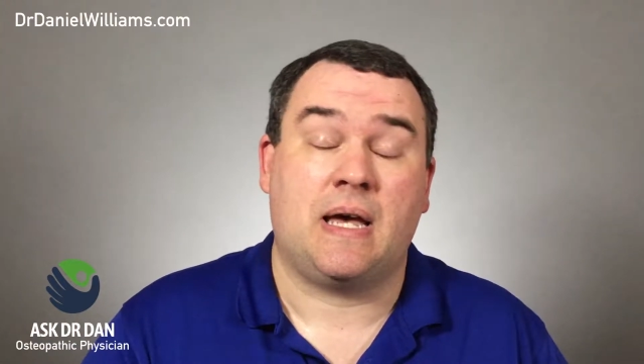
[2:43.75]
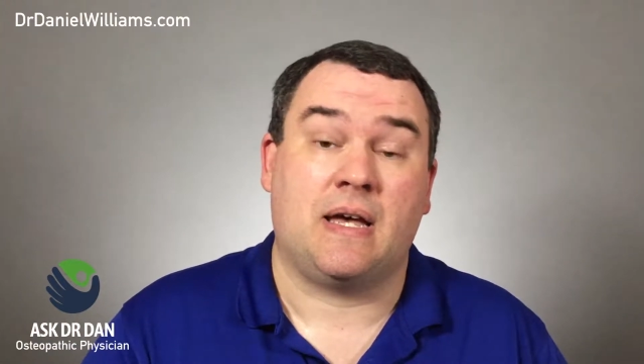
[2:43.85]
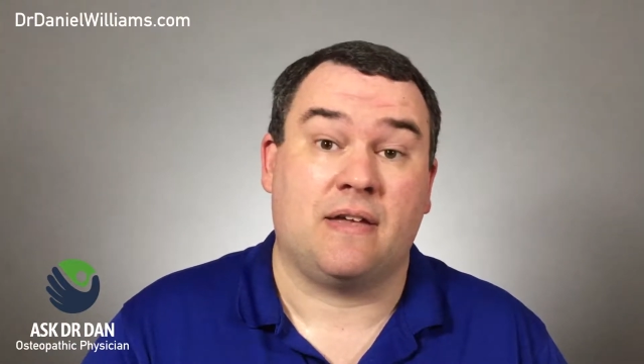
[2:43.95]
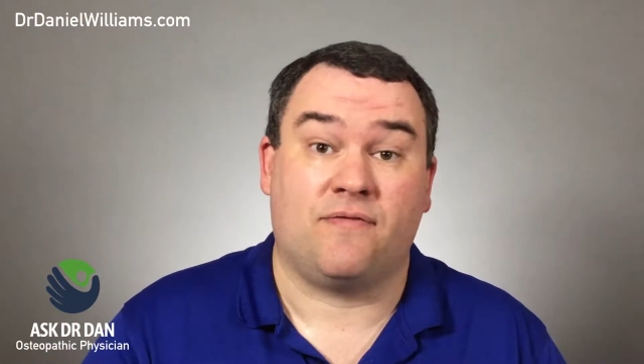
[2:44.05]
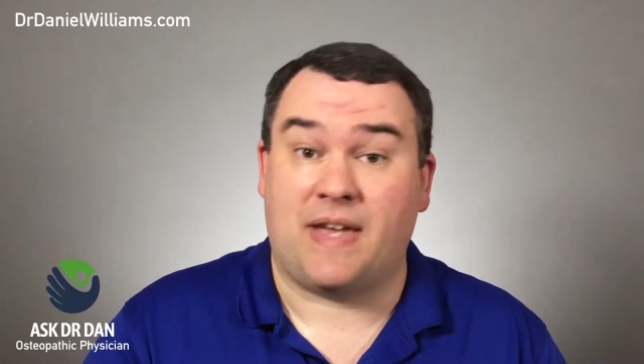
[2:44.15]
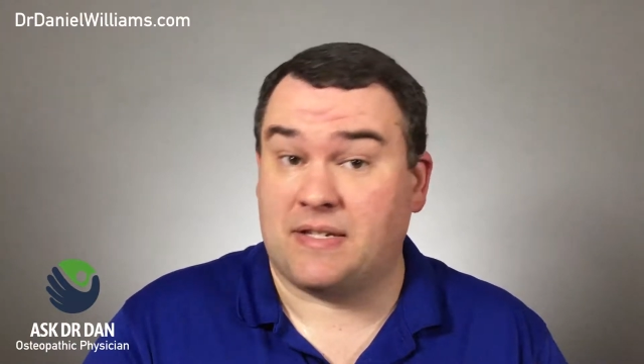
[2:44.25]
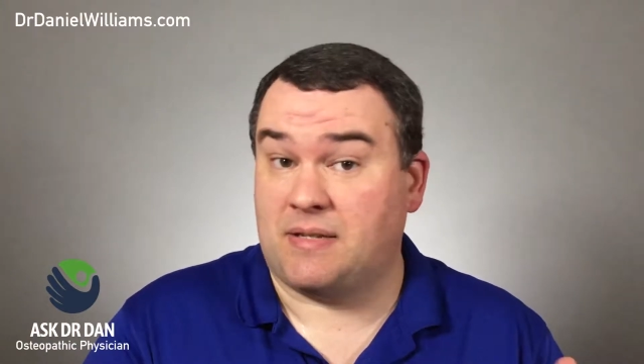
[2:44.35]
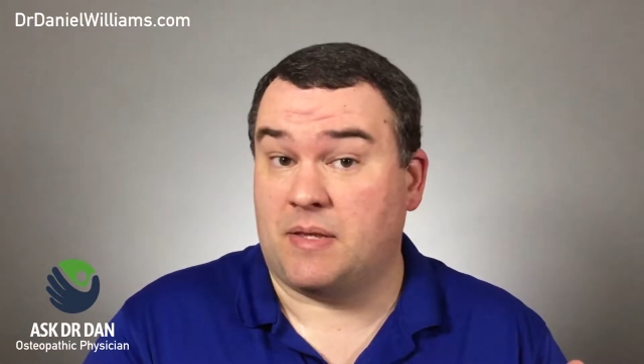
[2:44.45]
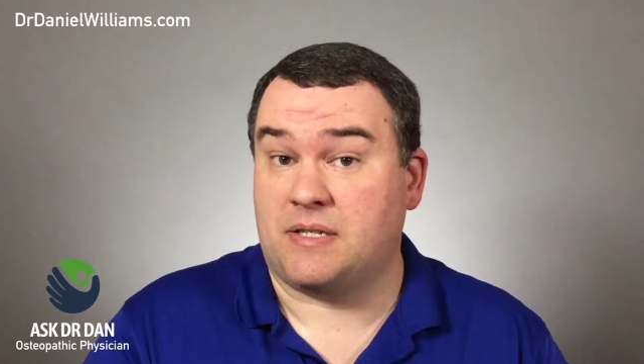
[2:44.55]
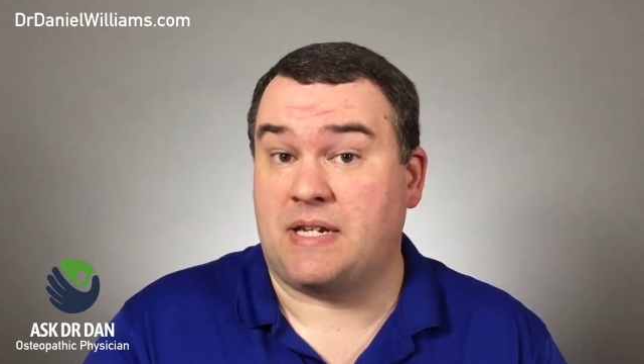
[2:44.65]
In fact,
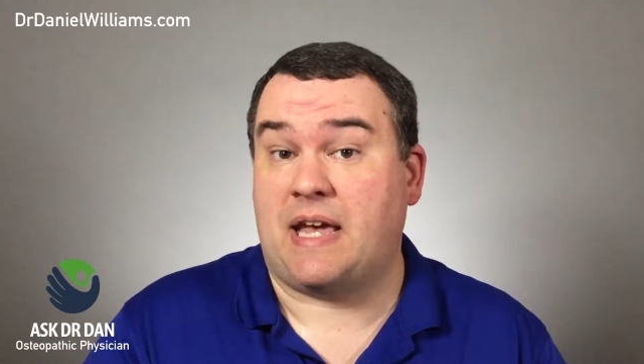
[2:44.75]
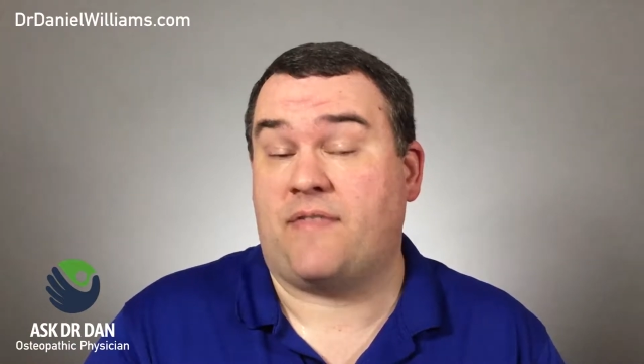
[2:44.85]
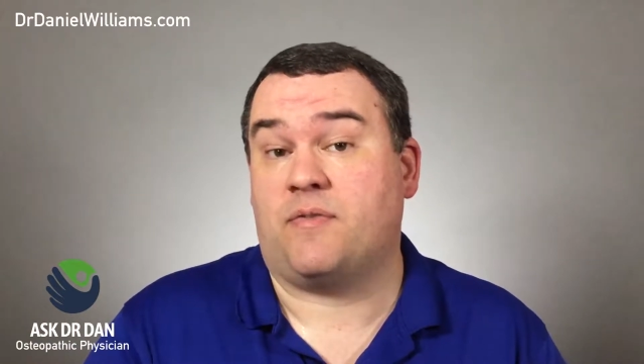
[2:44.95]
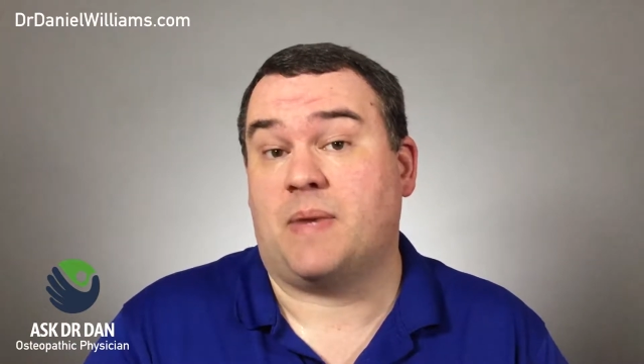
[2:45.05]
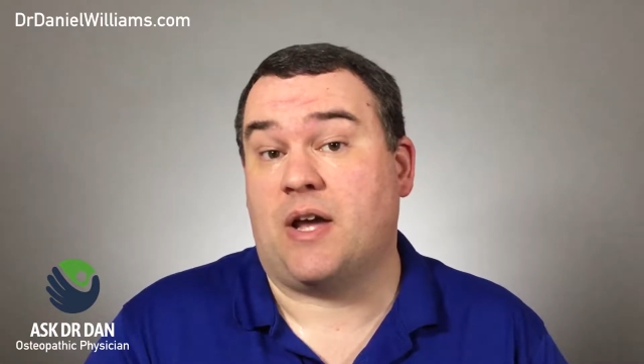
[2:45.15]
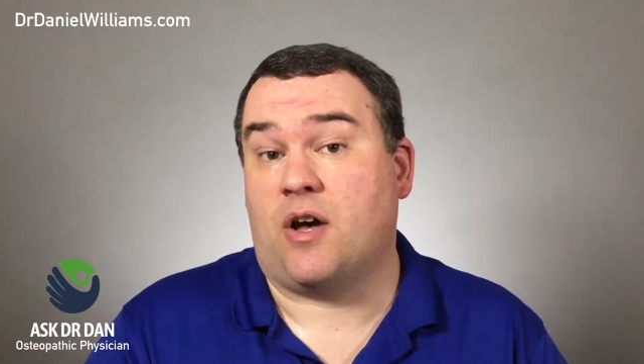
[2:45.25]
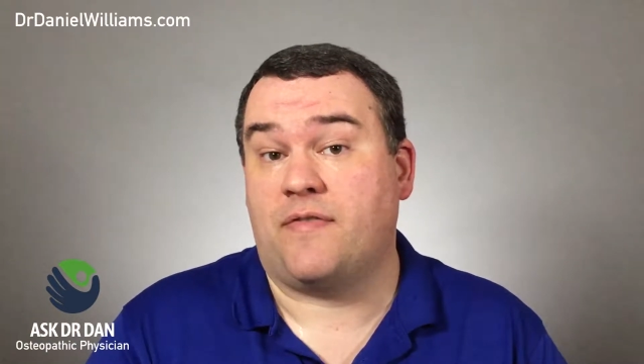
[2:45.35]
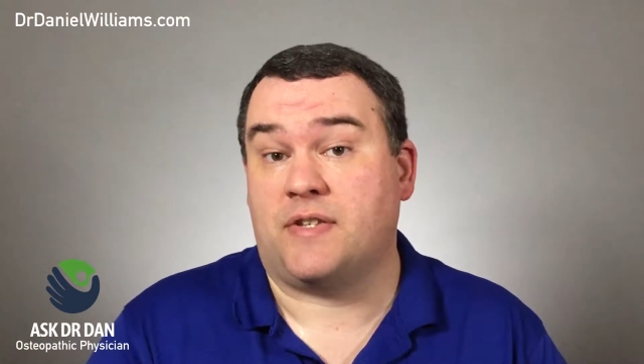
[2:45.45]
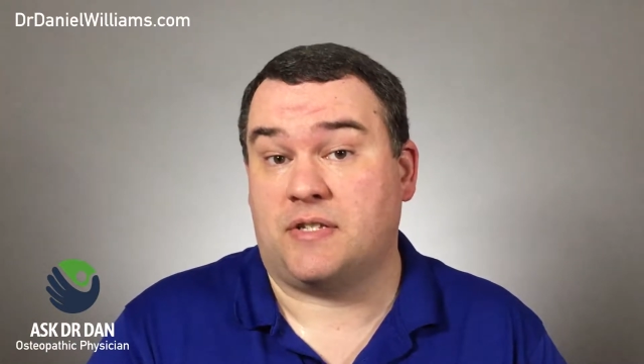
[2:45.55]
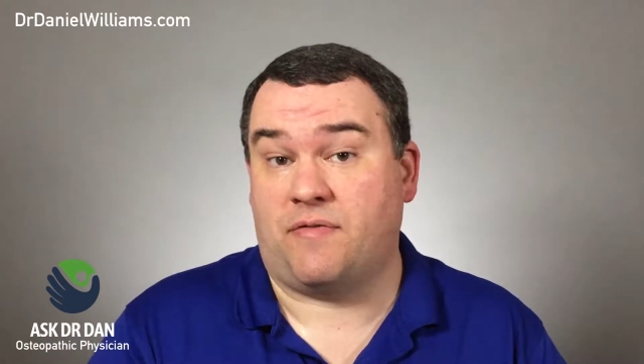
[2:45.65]
some of the staff in my
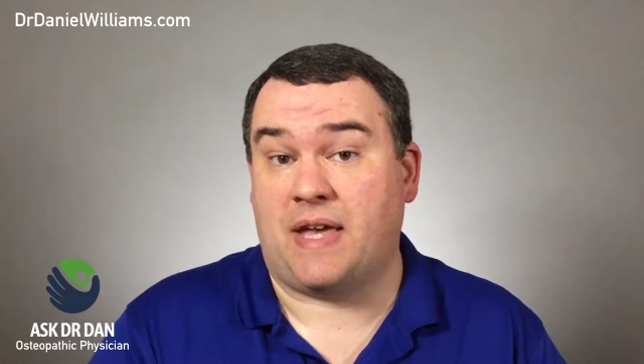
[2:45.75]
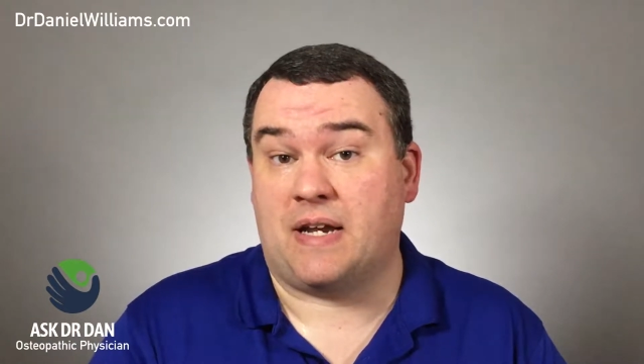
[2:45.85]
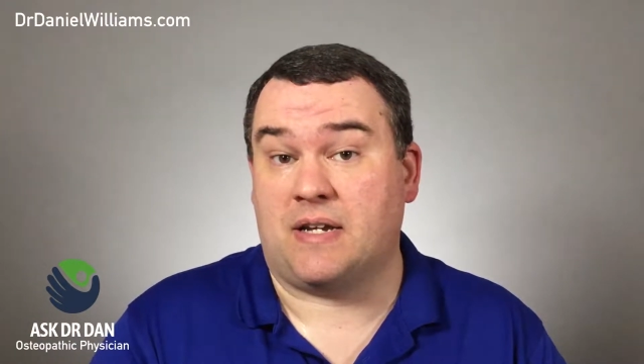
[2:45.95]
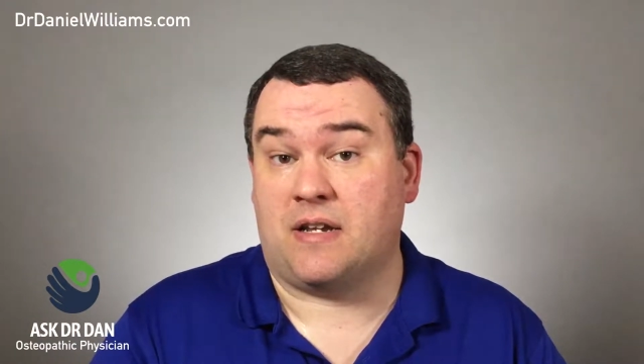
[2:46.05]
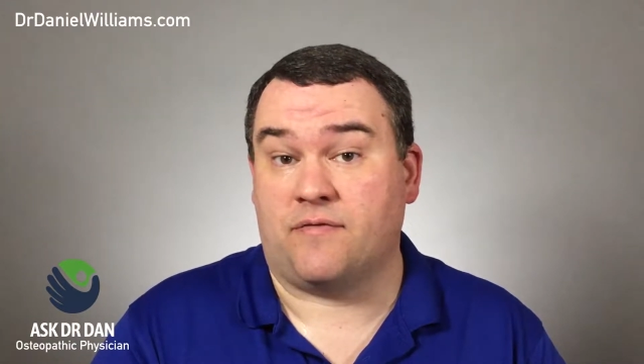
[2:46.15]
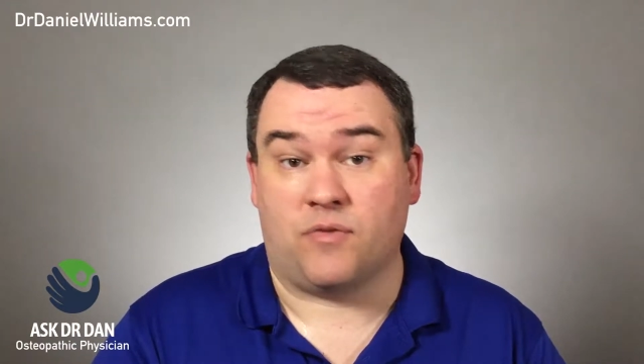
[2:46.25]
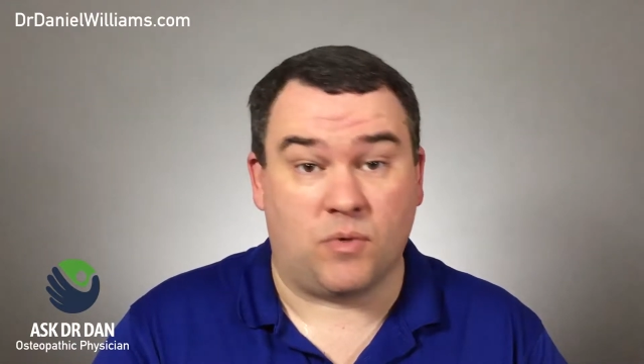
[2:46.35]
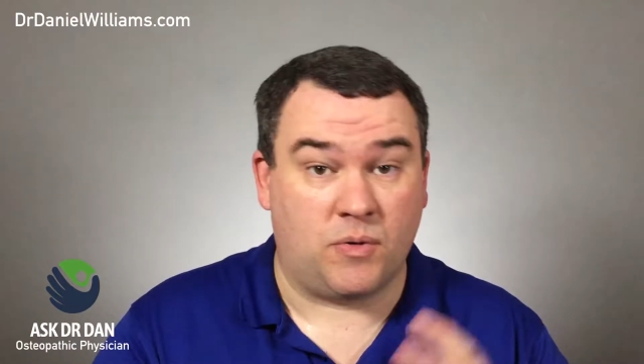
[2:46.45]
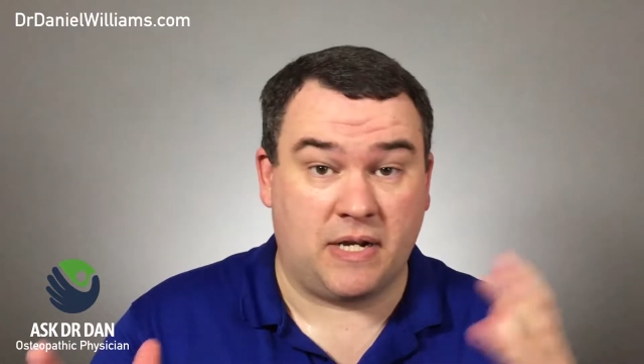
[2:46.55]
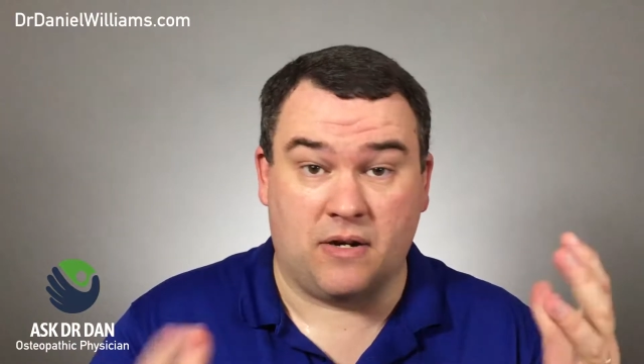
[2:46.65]
office have had it done for
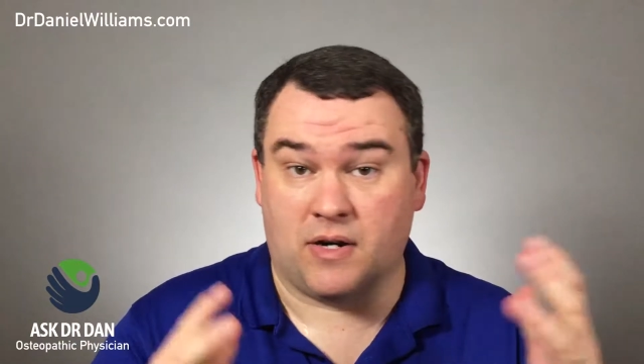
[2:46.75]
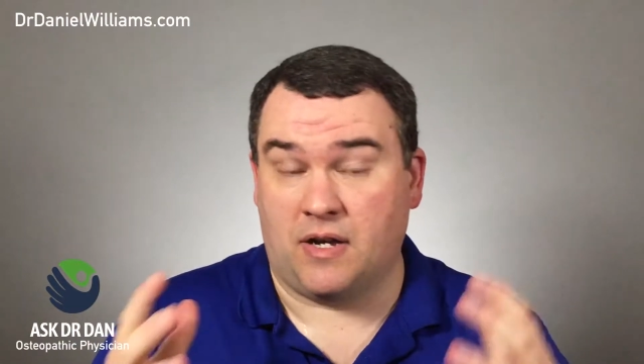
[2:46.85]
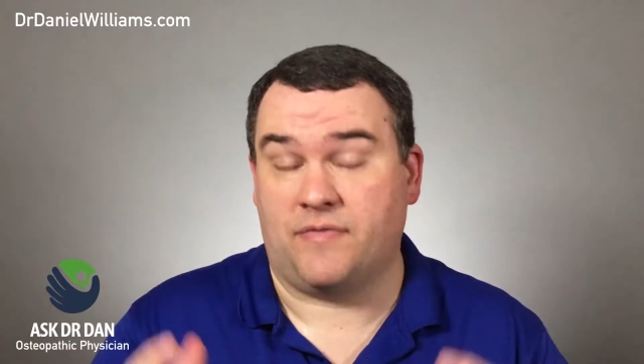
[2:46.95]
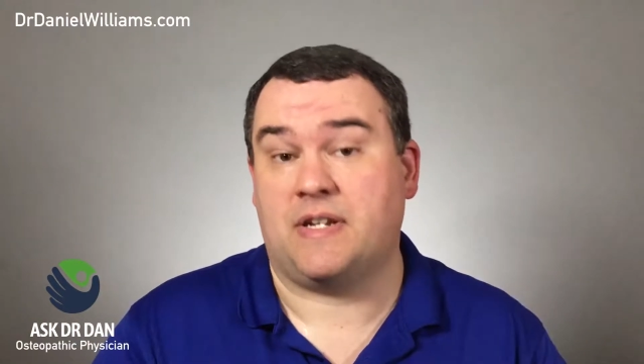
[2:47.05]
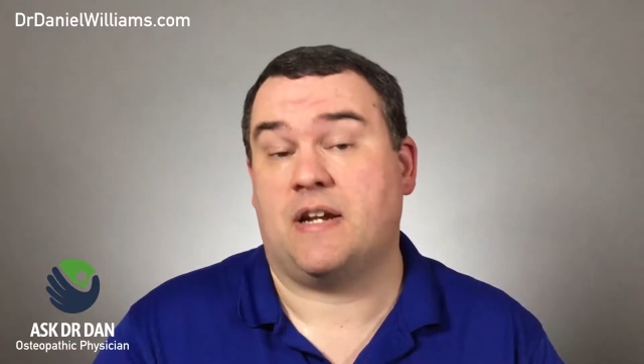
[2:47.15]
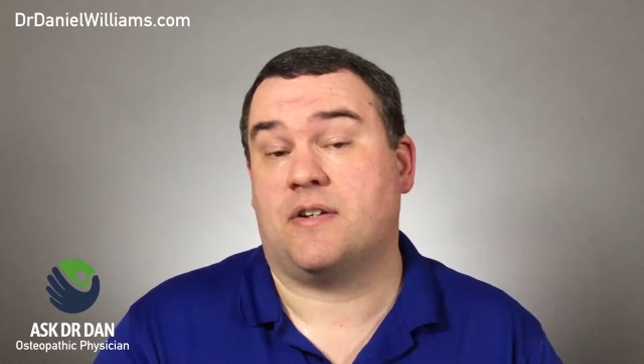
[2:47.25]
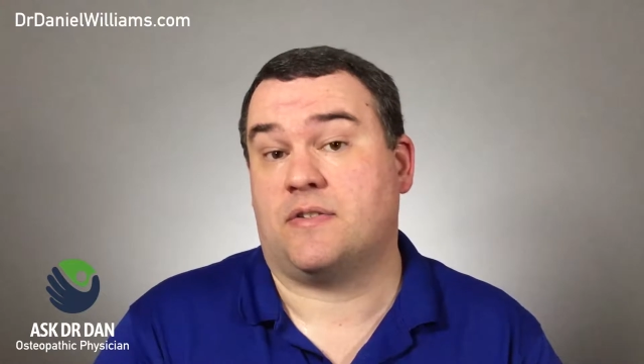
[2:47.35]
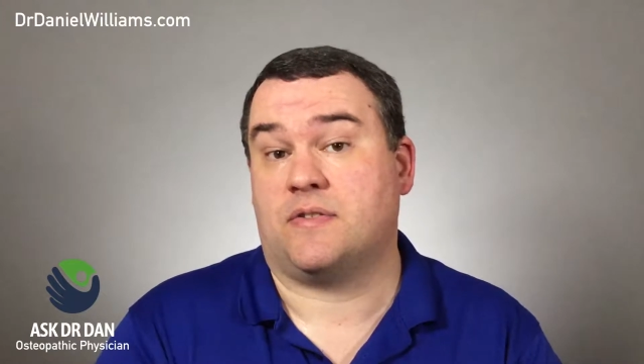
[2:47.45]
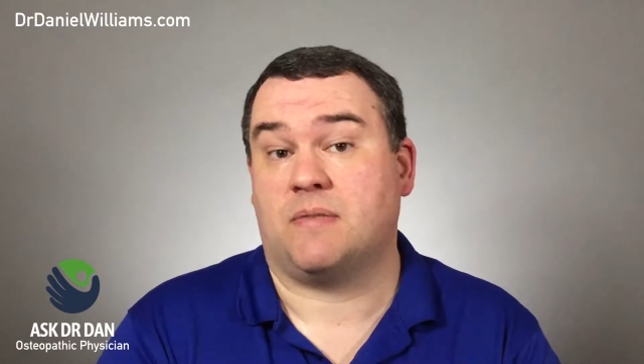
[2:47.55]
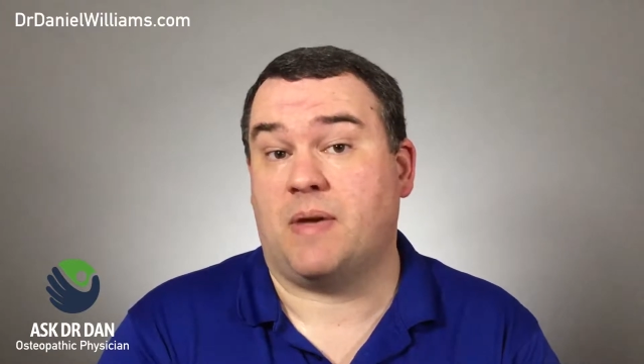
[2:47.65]
rotator cuff
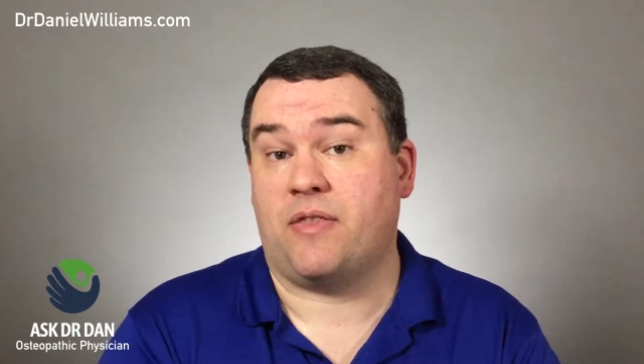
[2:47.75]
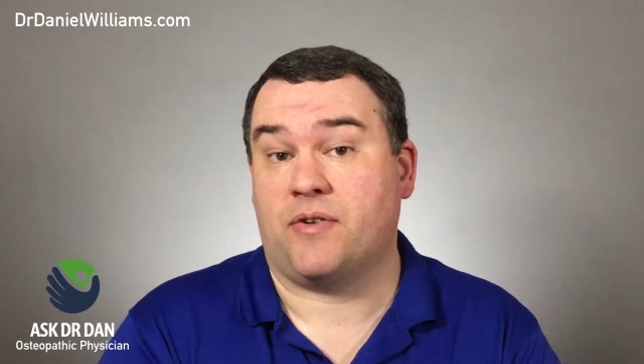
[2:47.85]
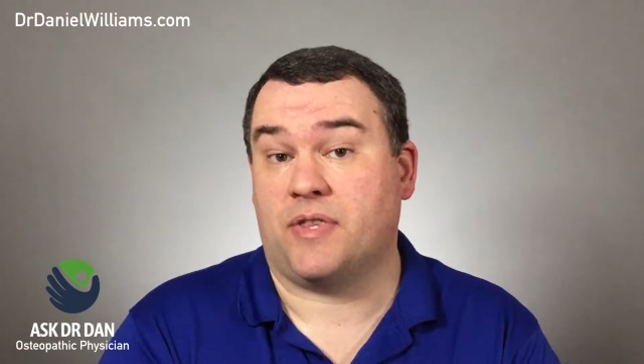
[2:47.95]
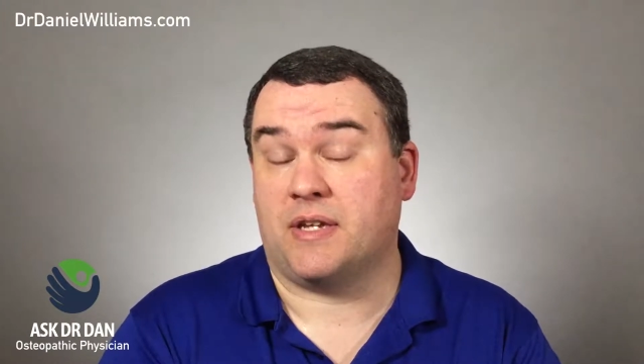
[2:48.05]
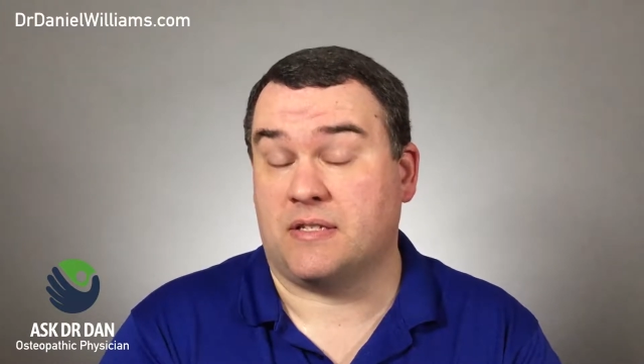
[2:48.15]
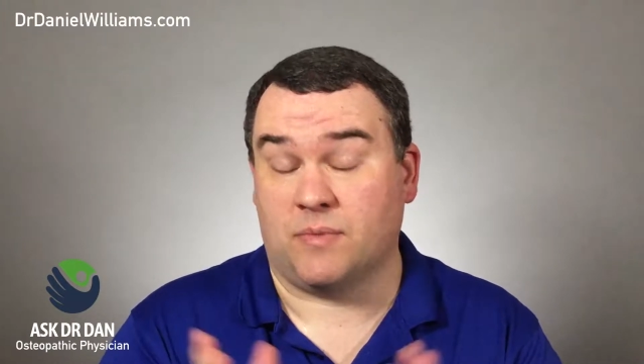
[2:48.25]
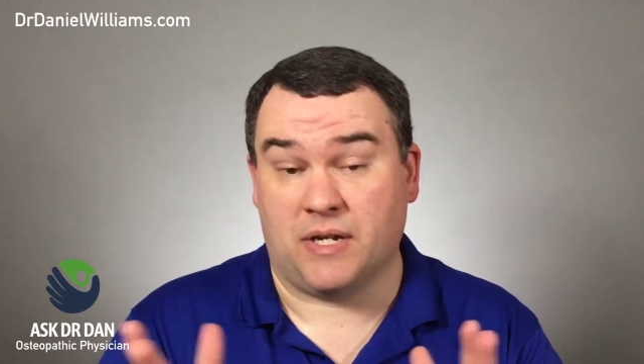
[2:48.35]
tears and some other things,